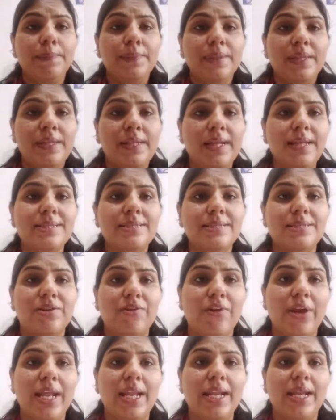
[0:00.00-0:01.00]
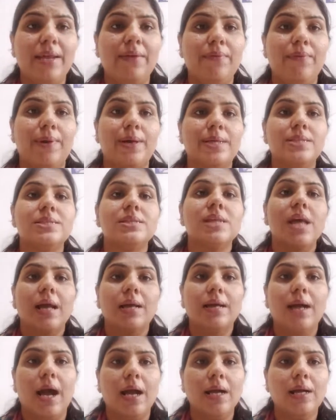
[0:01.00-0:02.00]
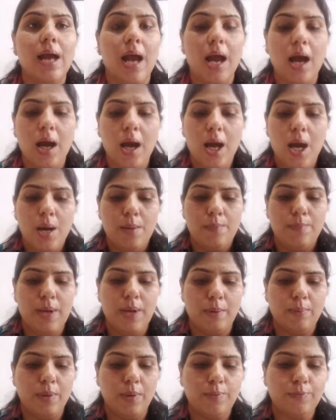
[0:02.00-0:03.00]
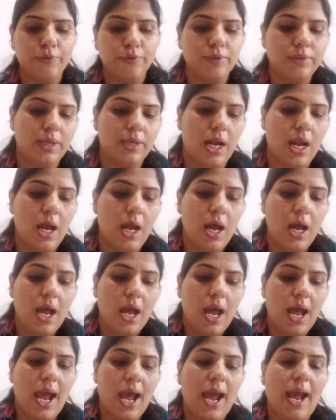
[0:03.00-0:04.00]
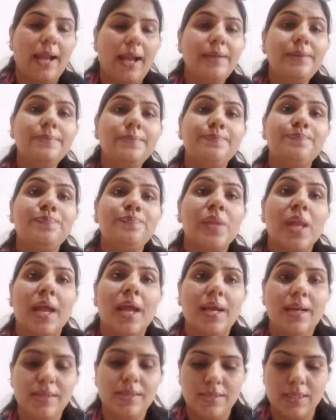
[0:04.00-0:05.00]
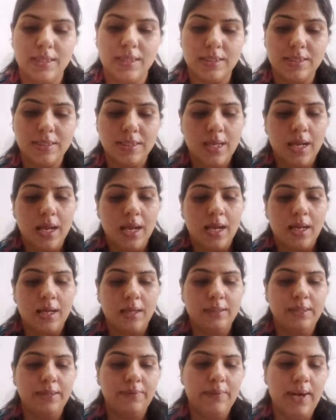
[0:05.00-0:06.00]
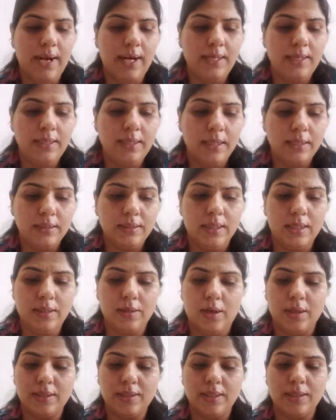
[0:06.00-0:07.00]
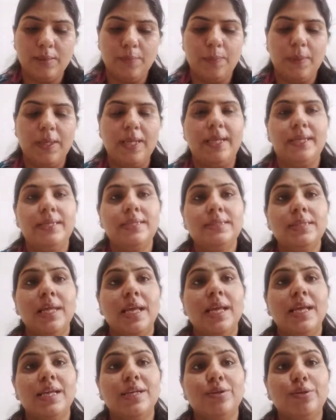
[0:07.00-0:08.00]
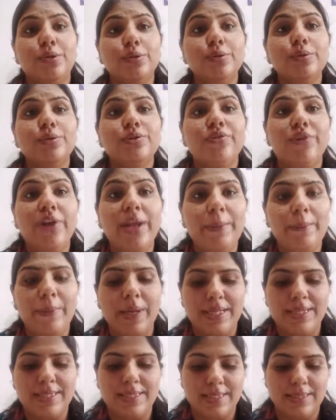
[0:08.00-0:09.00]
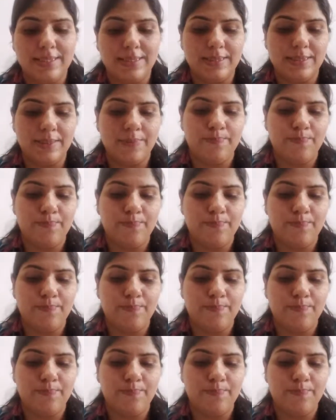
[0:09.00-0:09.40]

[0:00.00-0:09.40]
These three rivers, Ganga, Brahmaputra and Indus, divide the northern plain into three basins.